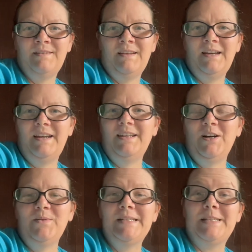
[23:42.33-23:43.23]
Hey
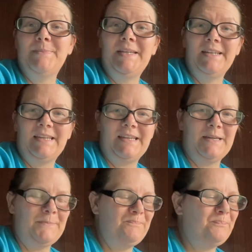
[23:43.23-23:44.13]
y'all, it's me
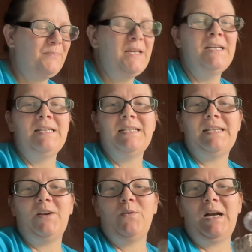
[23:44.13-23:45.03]
again.
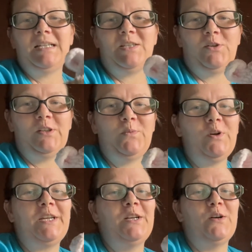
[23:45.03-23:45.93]
So I started
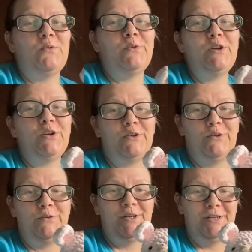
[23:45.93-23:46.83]
working on
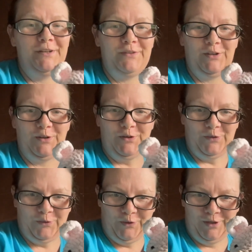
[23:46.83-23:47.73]
Una the
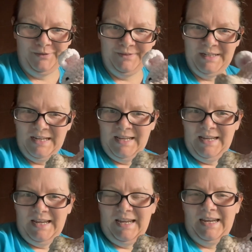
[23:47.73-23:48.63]
unicorn.
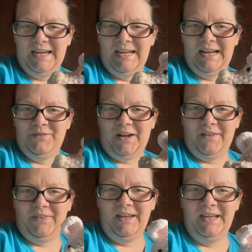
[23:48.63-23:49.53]
And I've
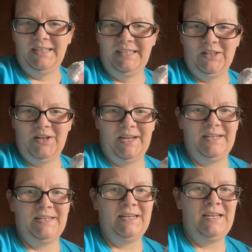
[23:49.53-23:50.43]
got the head
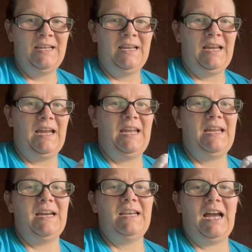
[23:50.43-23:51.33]
done.
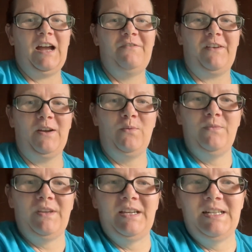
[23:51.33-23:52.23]
And I
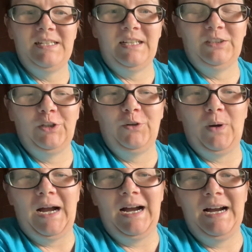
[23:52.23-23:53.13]
found these little
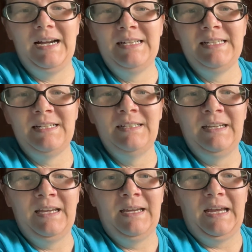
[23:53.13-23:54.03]
eyes.
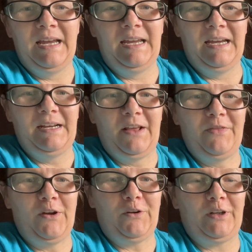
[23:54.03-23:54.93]
And
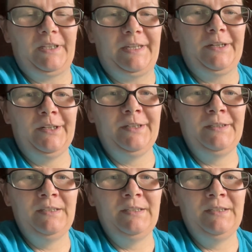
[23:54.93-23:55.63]
they're clear.